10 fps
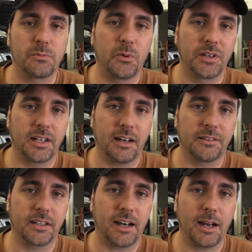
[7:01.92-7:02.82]
pointed
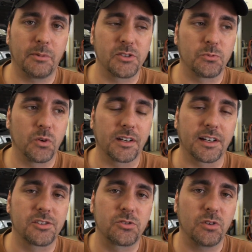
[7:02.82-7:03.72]
out that hybrids work
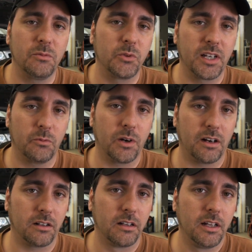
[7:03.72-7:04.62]
extremely
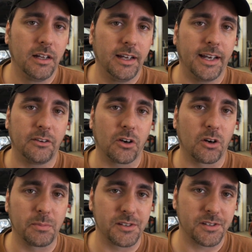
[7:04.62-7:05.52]
well in
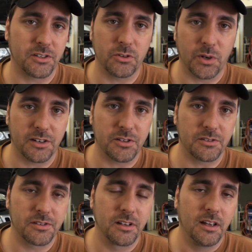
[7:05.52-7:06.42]
urban
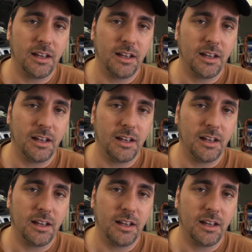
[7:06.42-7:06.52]
situations.